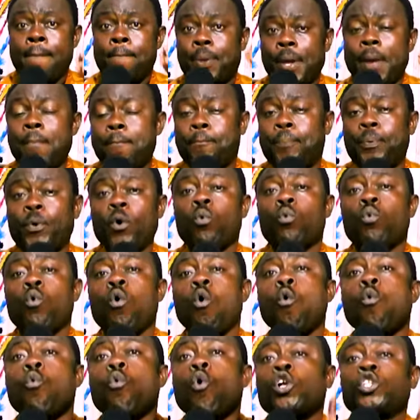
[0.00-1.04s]
People
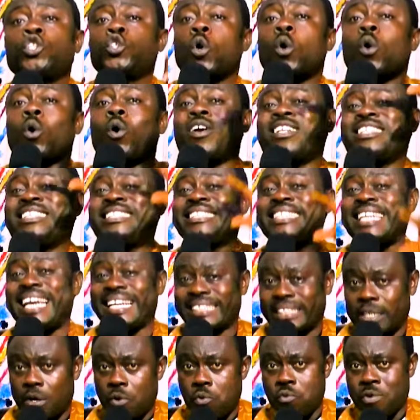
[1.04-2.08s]
who want to
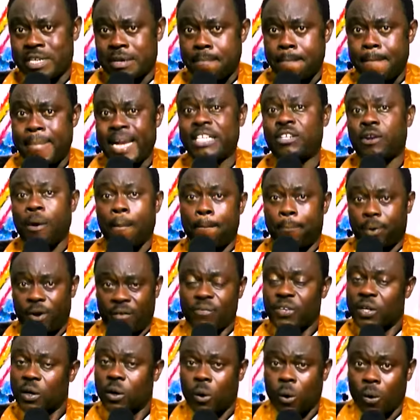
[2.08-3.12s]
connect with the major
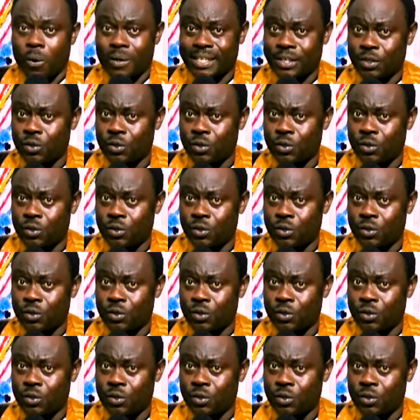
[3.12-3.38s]
prophet of God.